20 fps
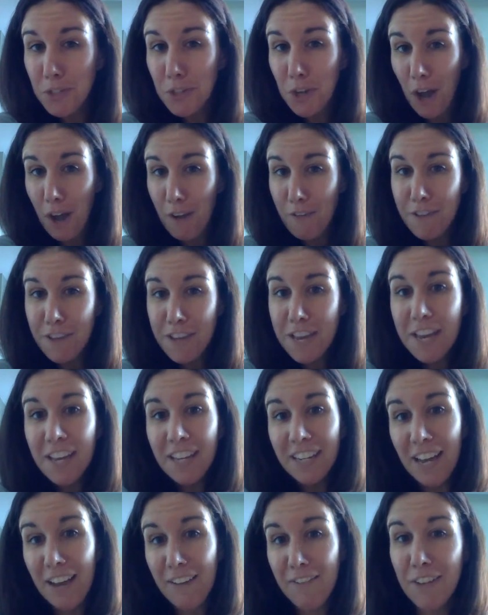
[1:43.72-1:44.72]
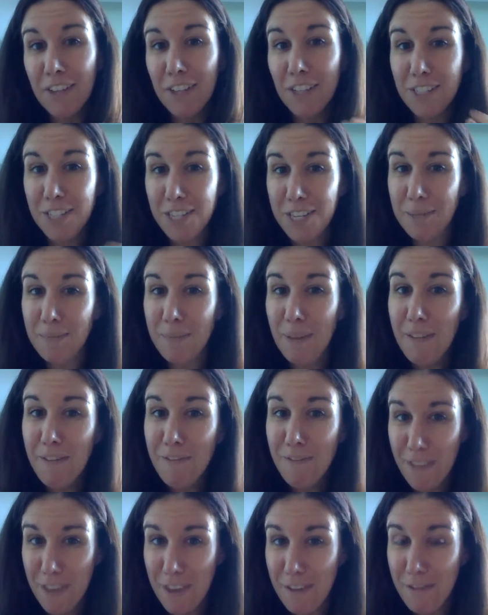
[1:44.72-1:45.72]
coffee, and cafe latte is my
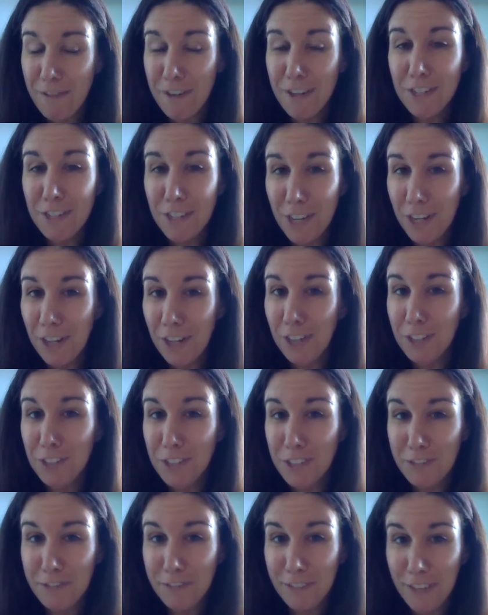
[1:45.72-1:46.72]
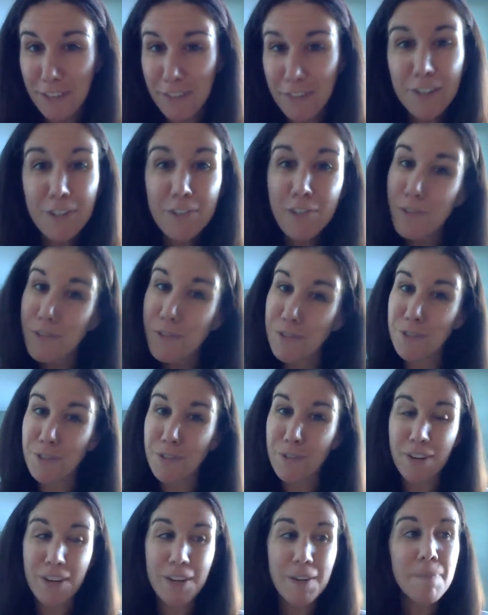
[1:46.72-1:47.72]
favorite Shakeology flavor, true
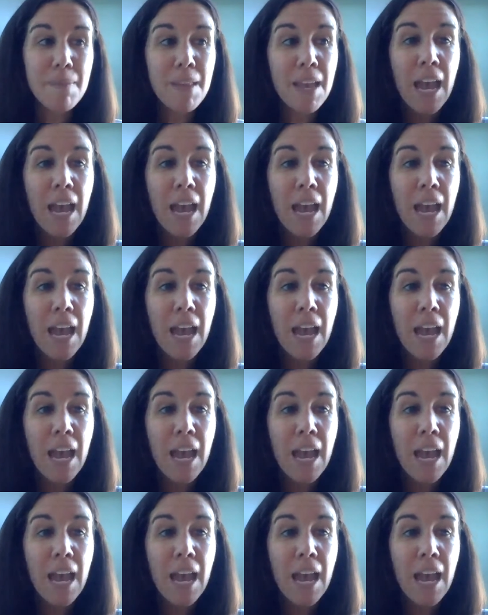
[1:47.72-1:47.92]
story.